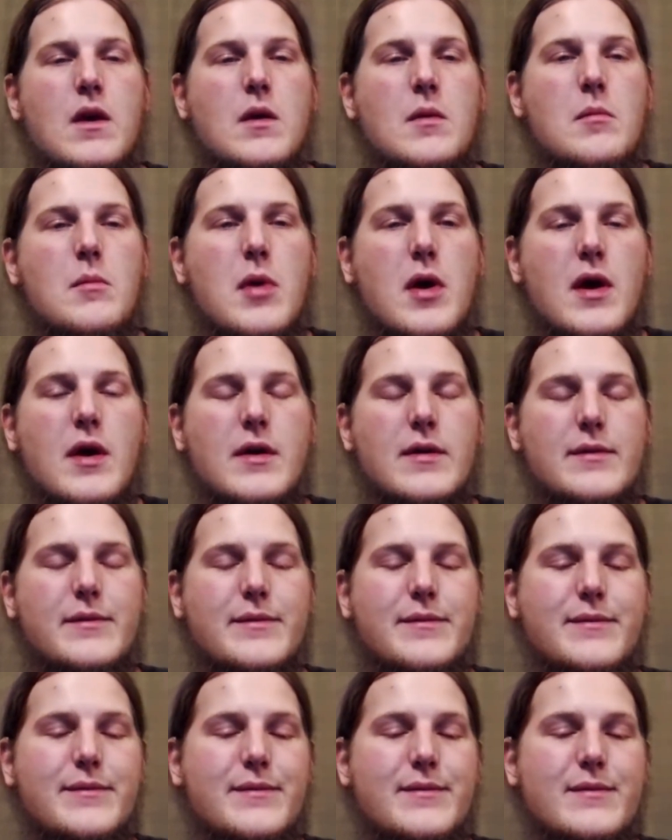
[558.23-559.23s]
But,
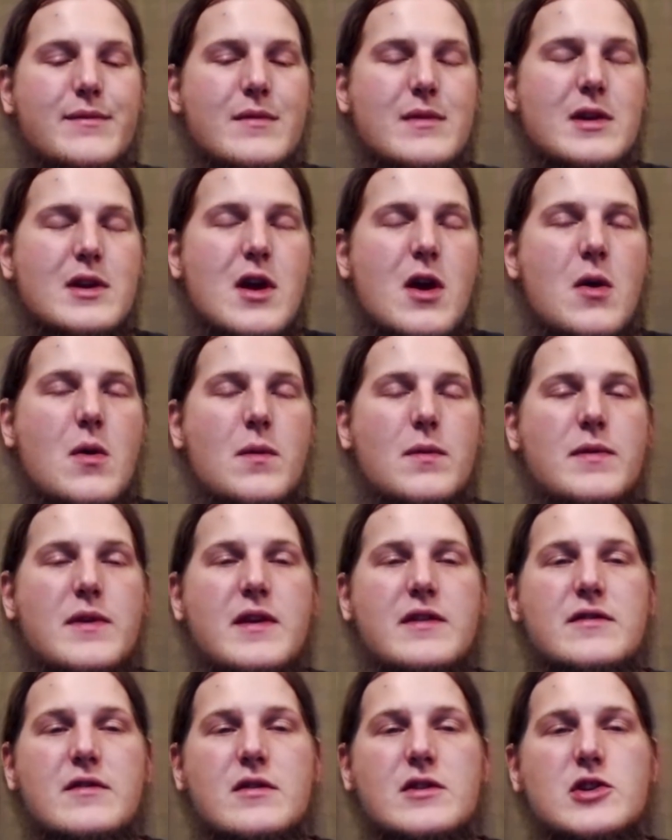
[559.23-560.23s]

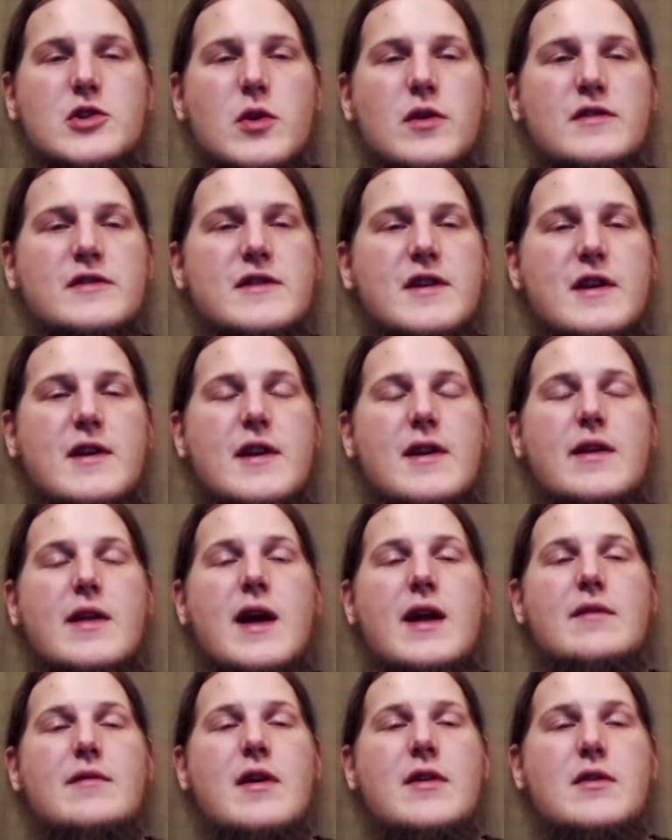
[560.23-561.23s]
these are short-sighted in a
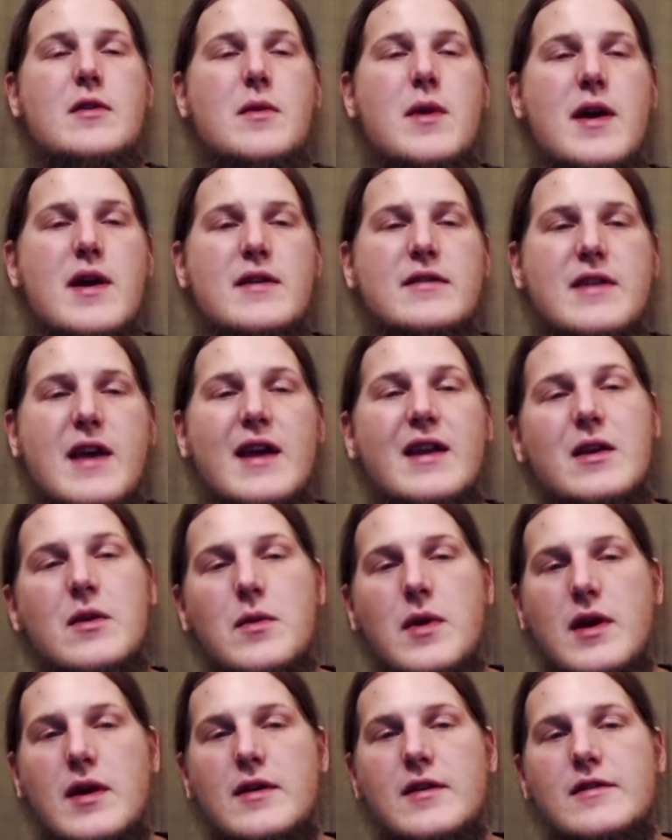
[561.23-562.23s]
lot of other ways
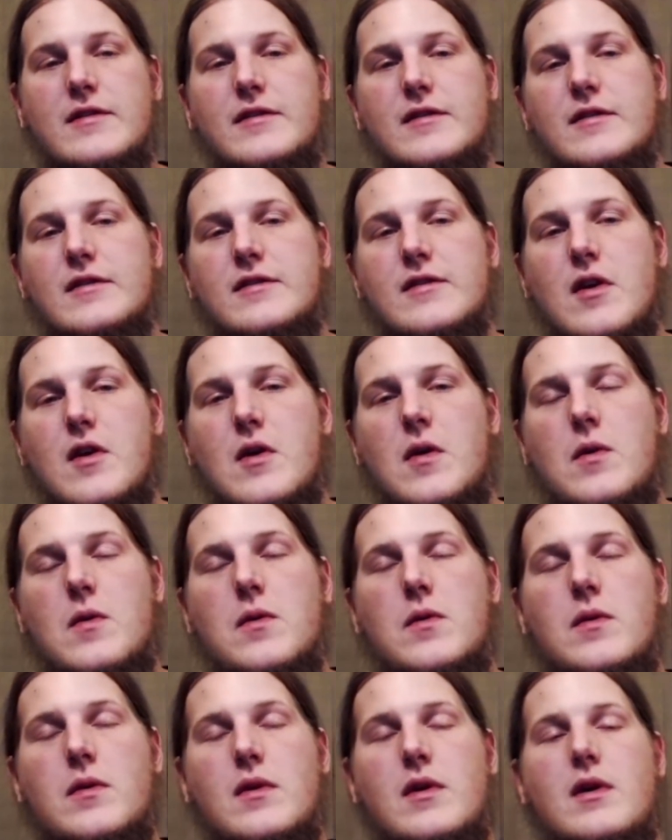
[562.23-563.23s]
anyways.
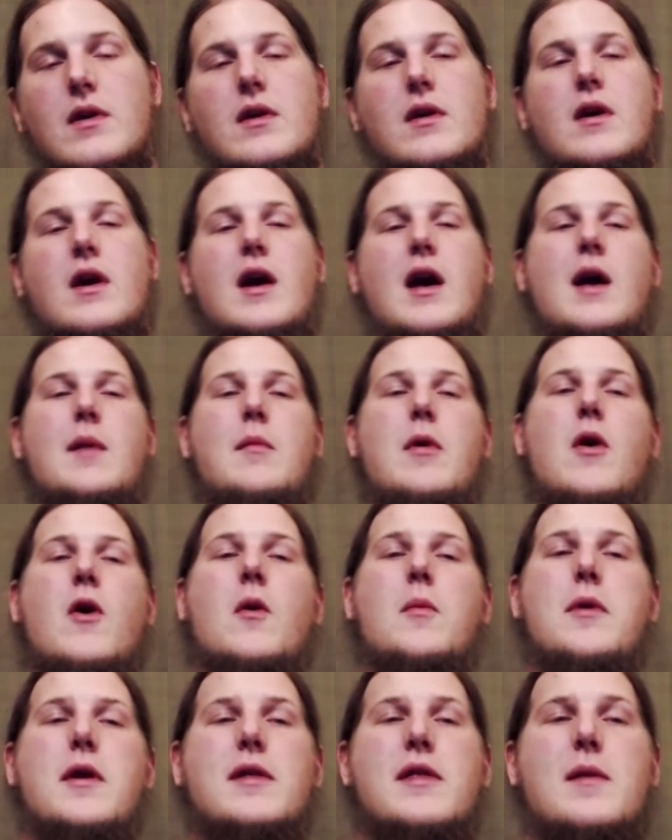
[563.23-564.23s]
So I'm
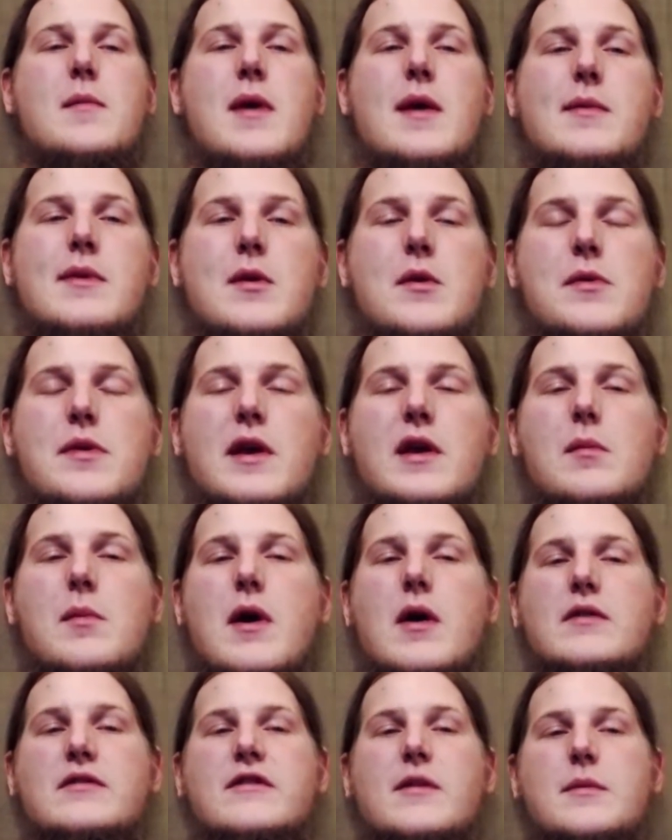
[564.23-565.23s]
hoping that maybe you think
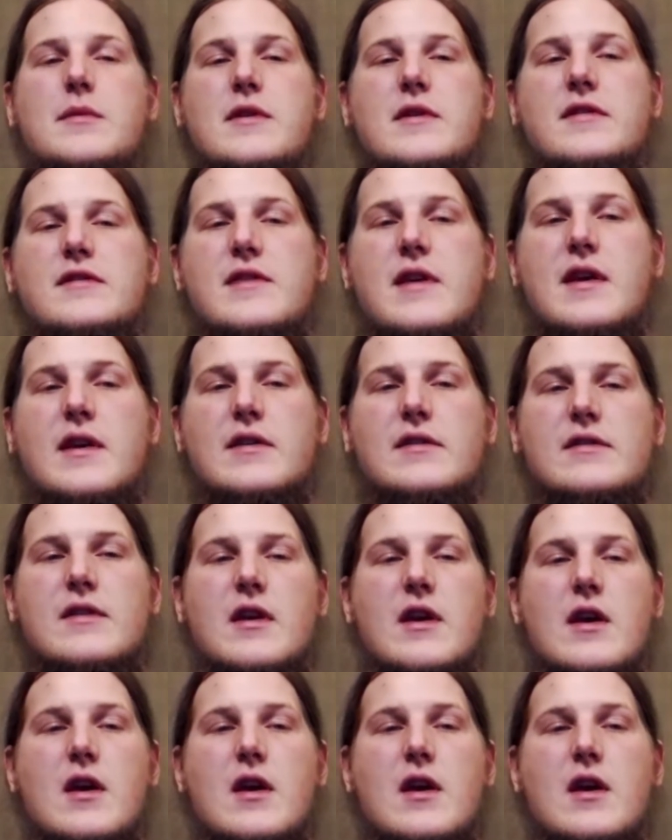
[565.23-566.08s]
about some of these things.